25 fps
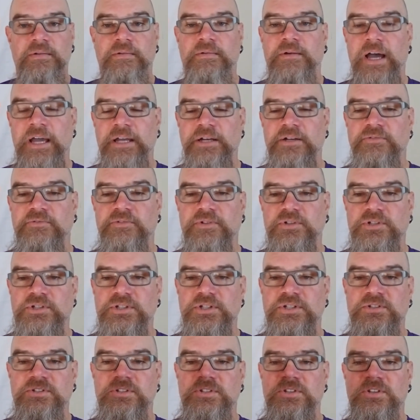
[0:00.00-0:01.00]
lighter
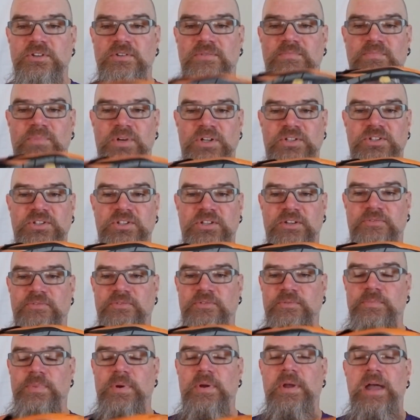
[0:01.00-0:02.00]
versions, much
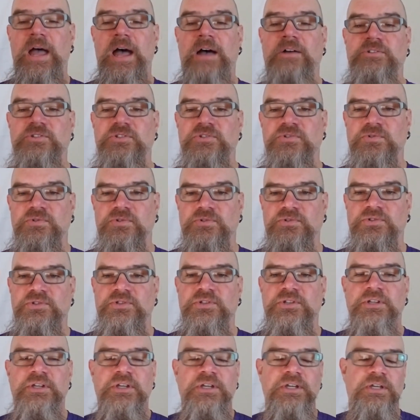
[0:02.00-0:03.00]
stiffer
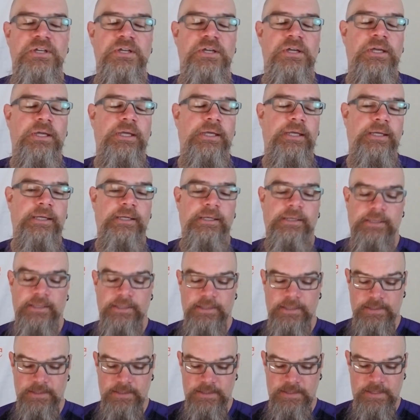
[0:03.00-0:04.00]
outsoles,
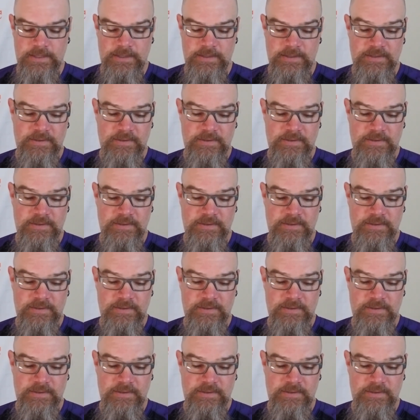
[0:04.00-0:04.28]
and